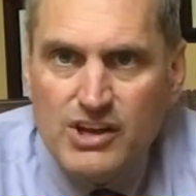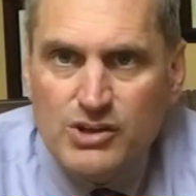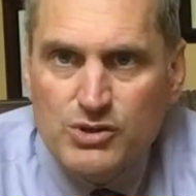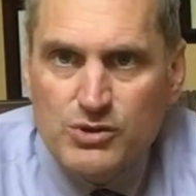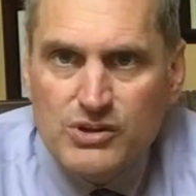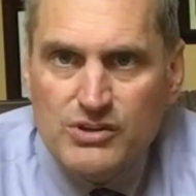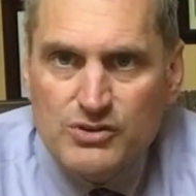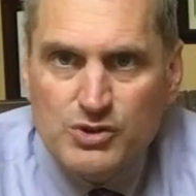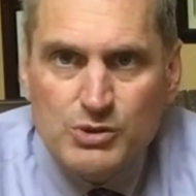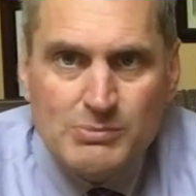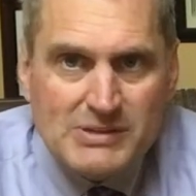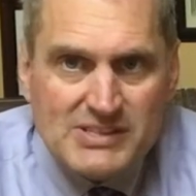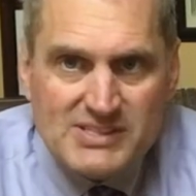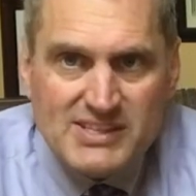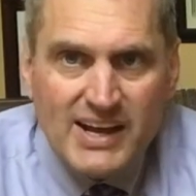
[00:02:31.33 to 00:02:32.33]
you can do
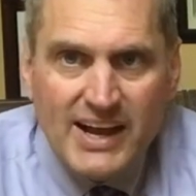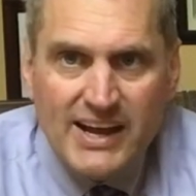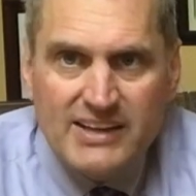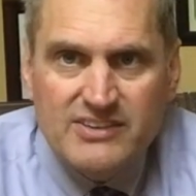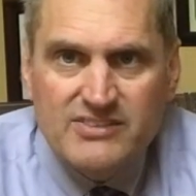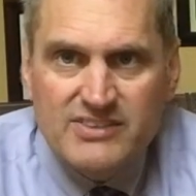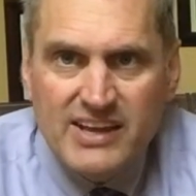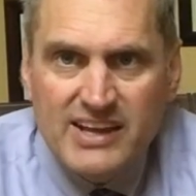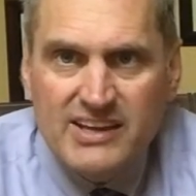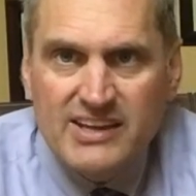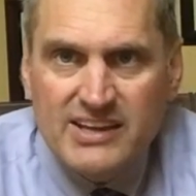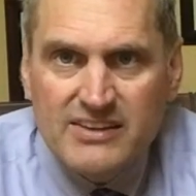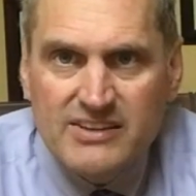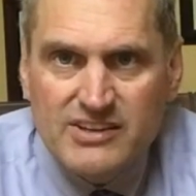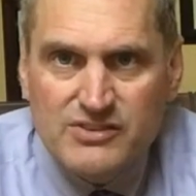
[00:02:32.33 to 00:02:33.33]
besides
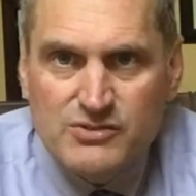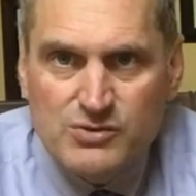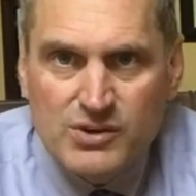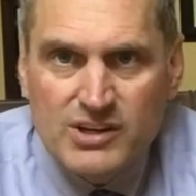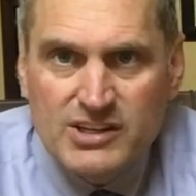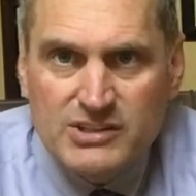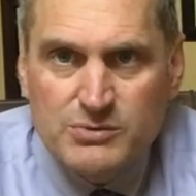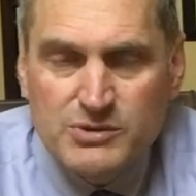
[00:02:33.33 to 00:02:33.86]
taking these drugs,